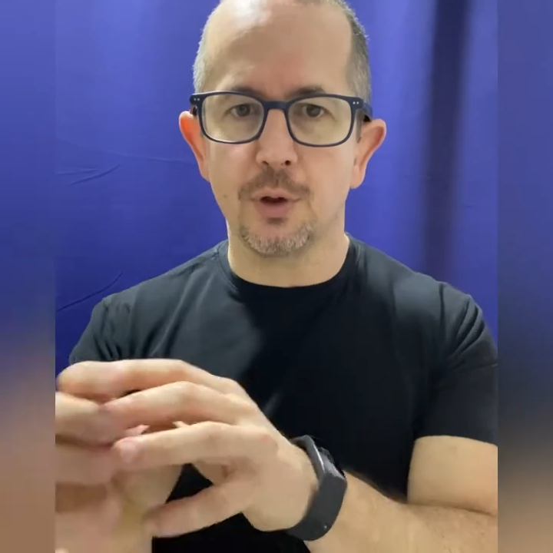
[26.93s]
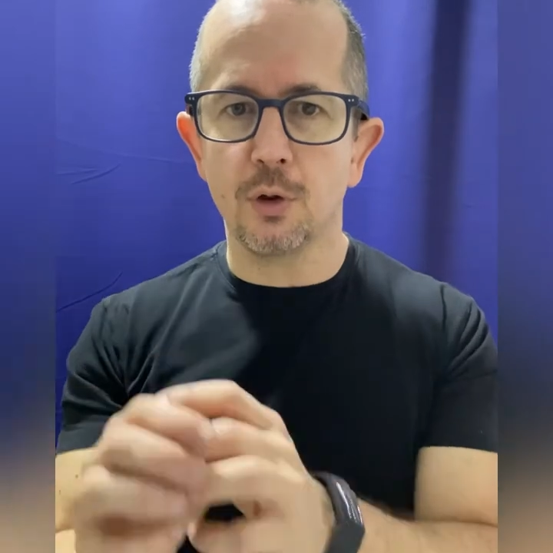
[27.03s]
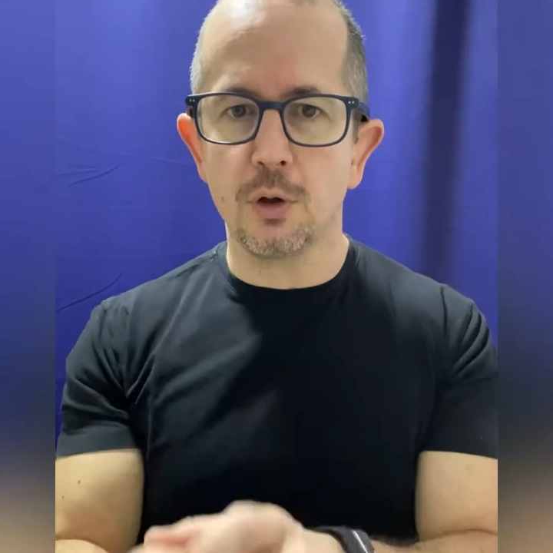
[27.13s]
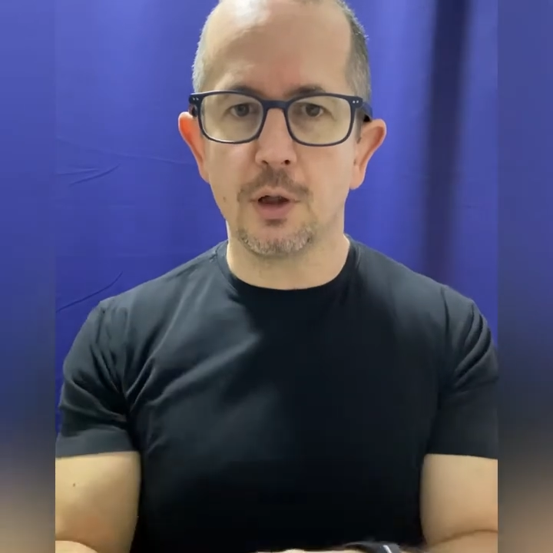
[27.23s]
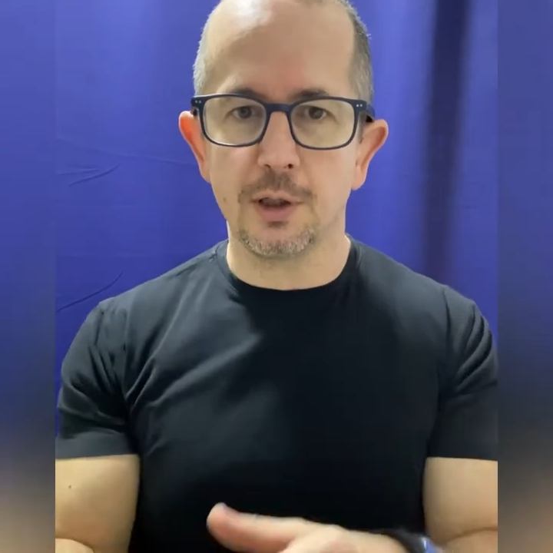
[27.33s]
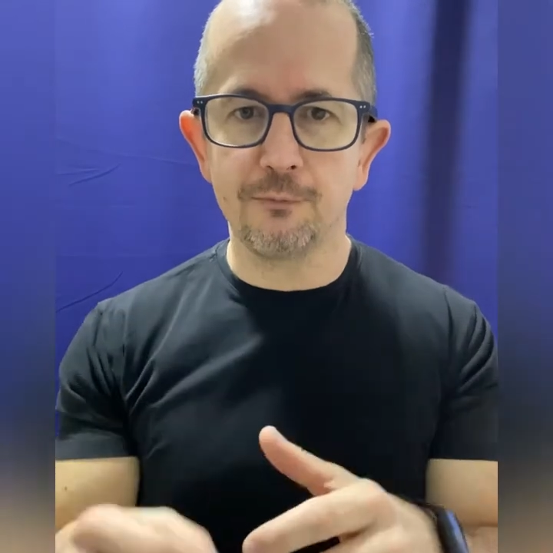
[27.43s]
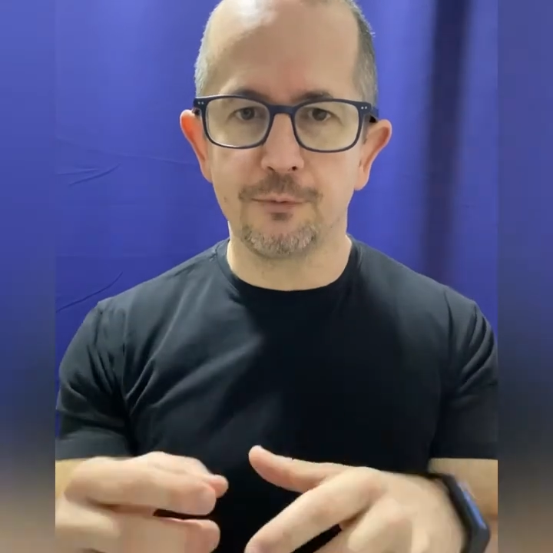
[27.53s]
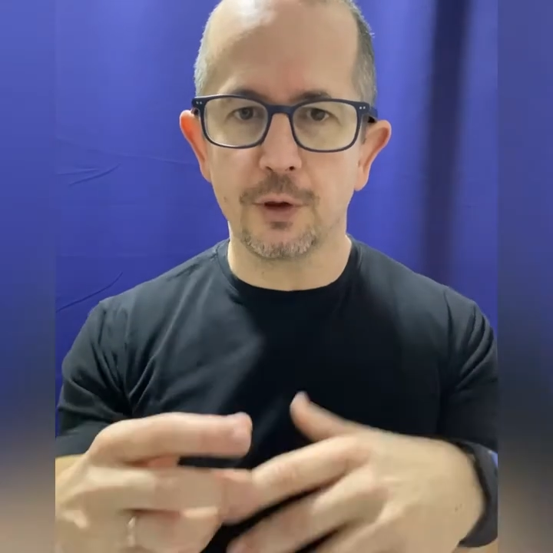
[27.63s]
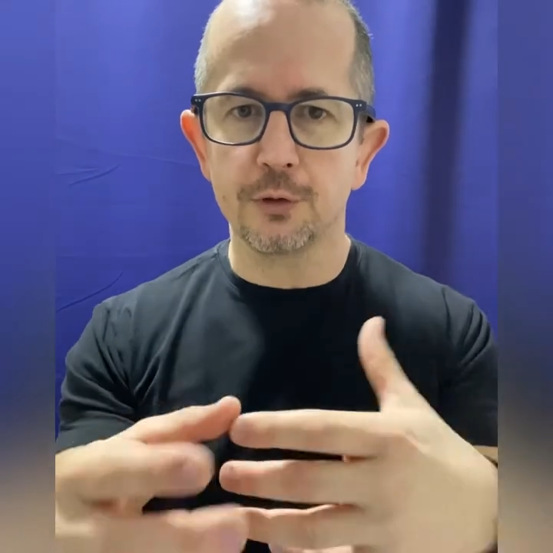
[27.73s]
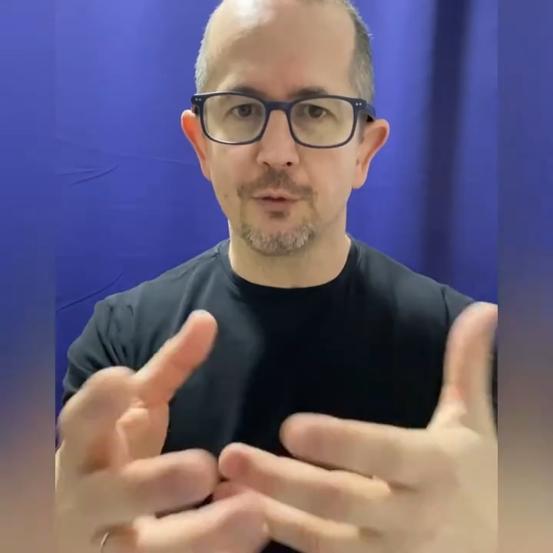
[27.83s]
or in
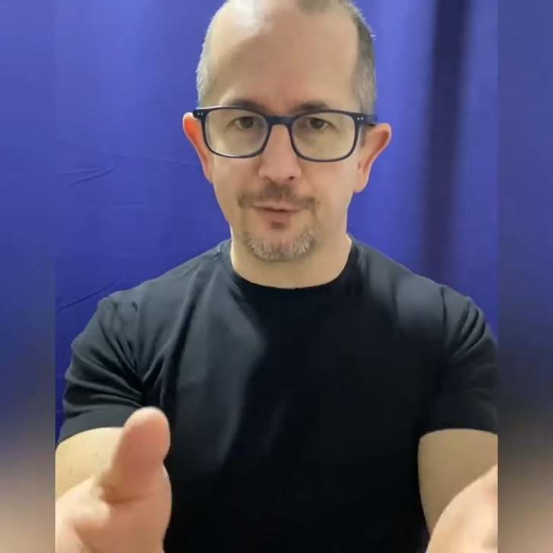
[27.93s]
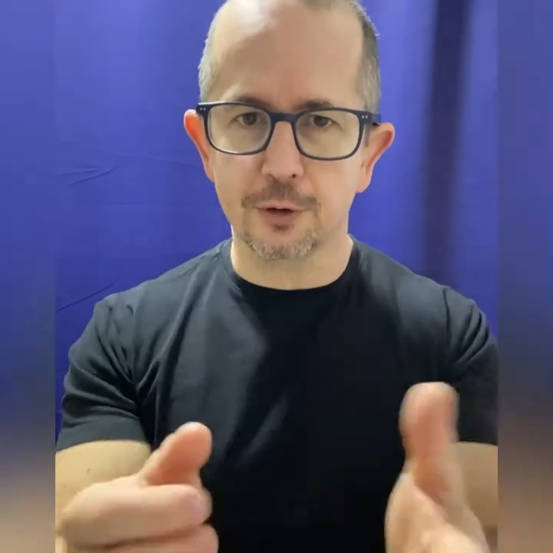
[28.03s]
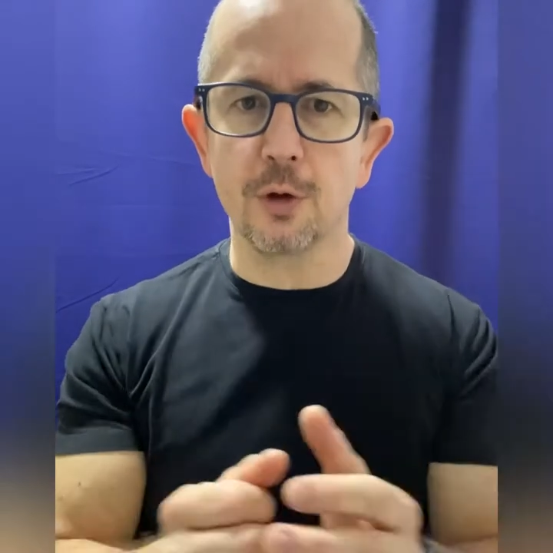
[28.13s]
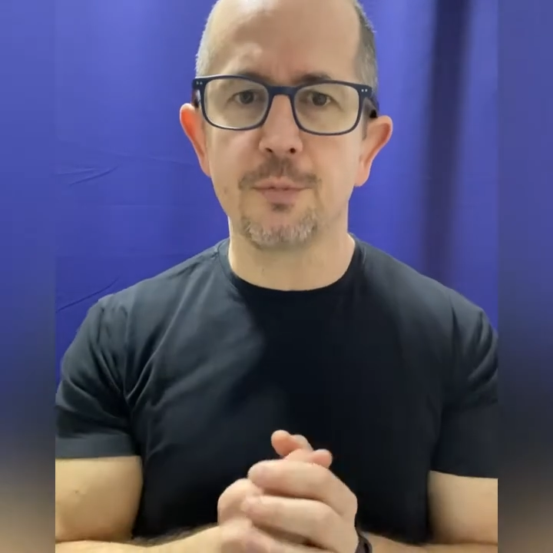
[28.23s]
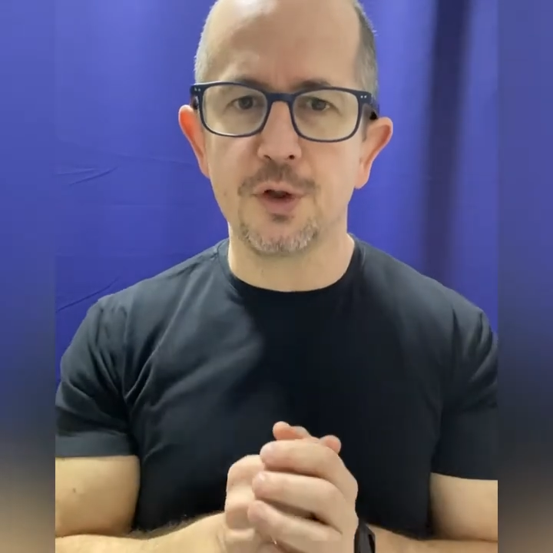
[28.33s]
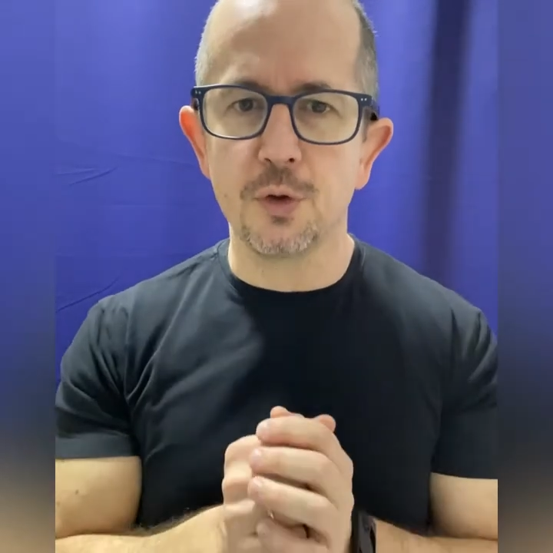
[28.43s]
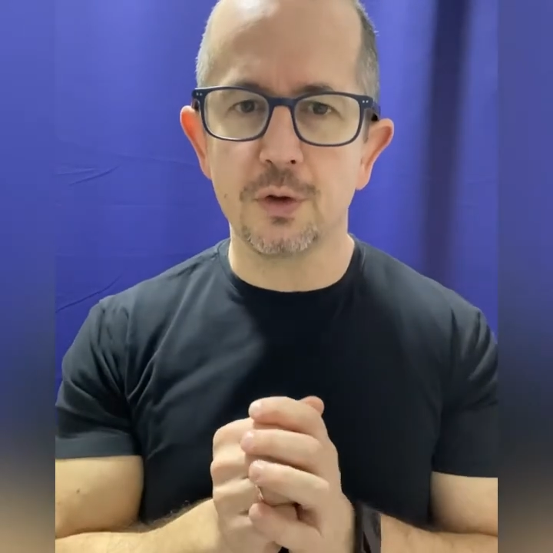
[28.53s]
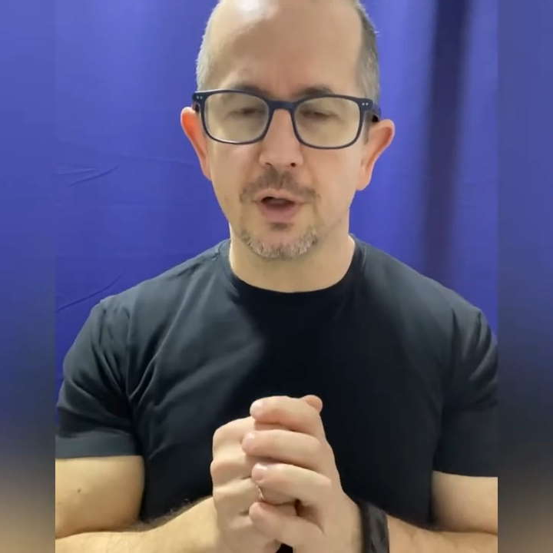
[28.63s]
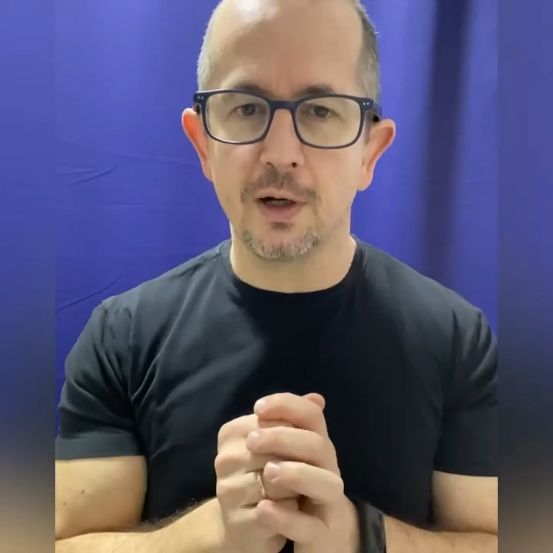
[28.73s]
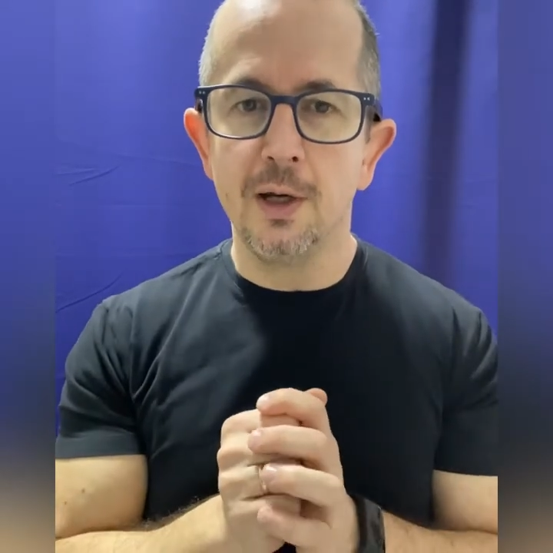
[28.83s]
front of a
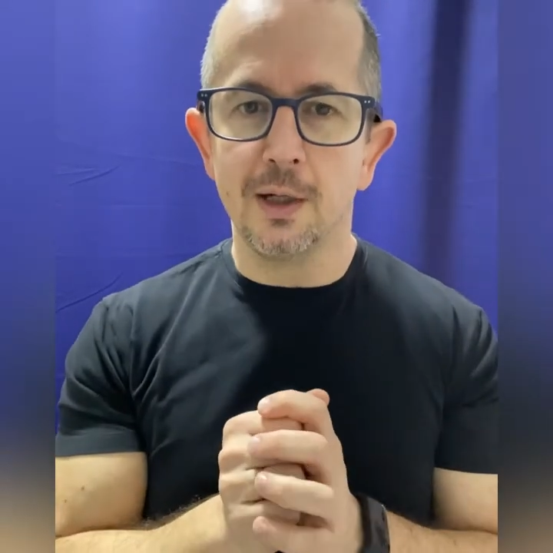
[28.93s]
computer